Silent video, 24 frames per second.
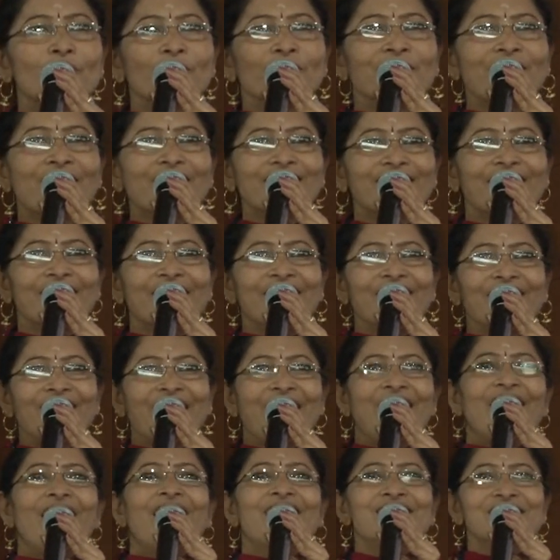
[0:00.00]
that
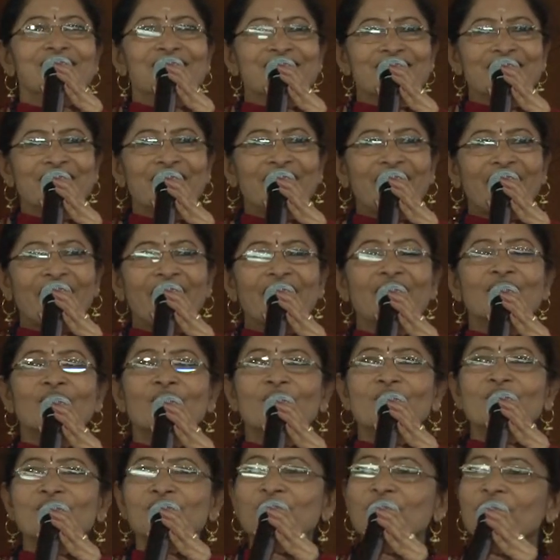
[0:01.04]
enhancing
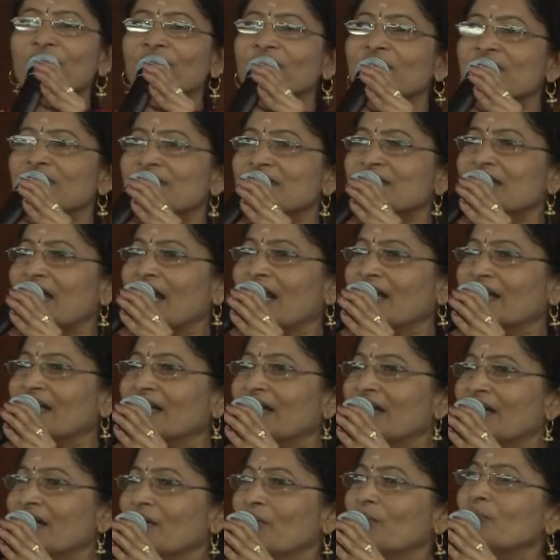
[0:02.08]
energy of the
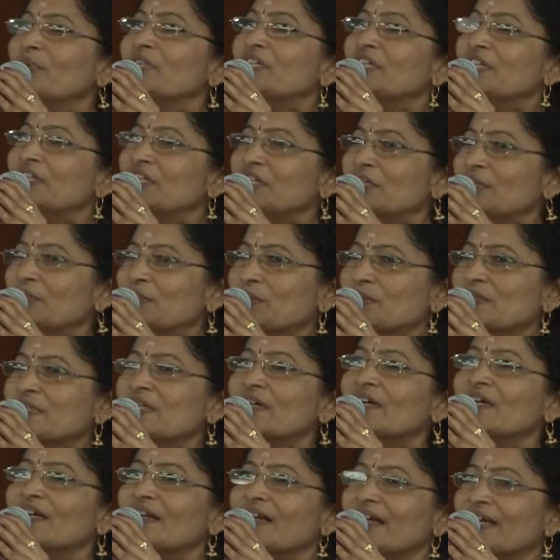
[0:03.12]
sun within you,
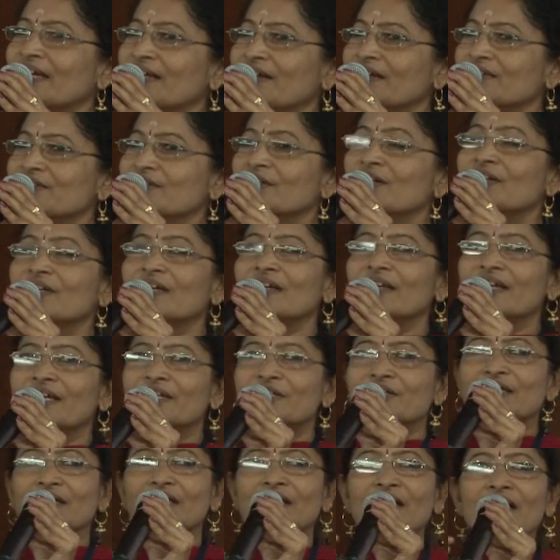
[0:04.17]

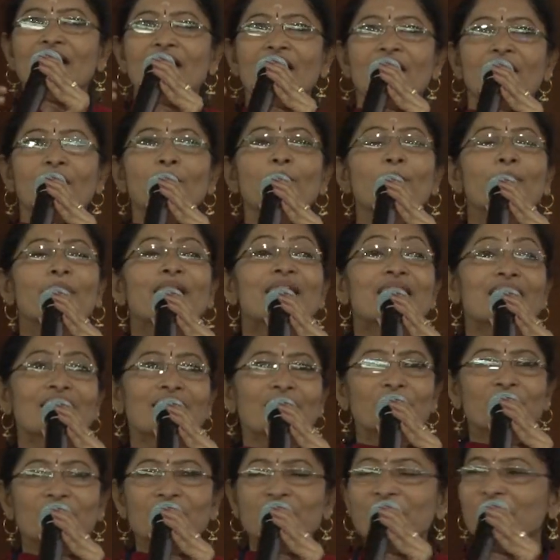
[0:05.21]
circulating
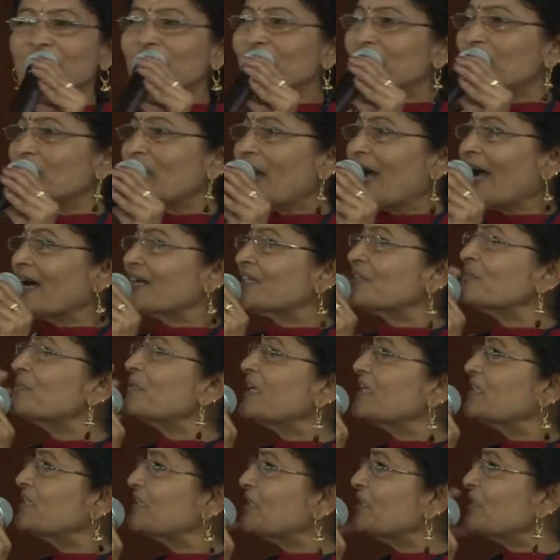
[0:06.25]
completely within you,
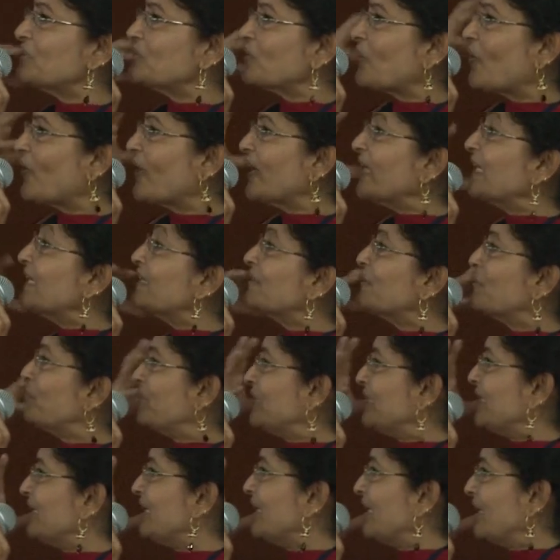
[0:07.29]
activating your inner
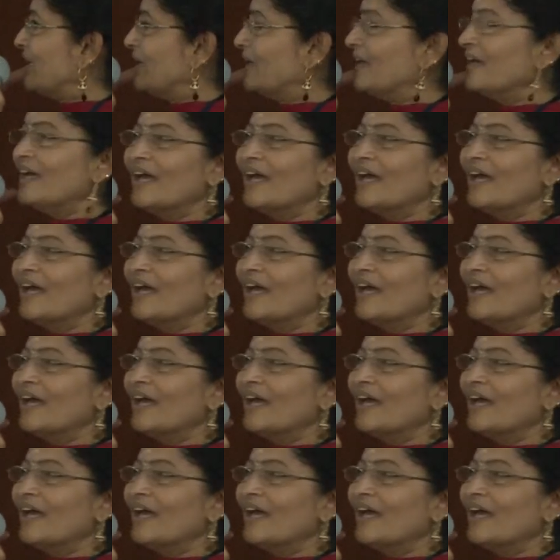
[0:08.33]
being.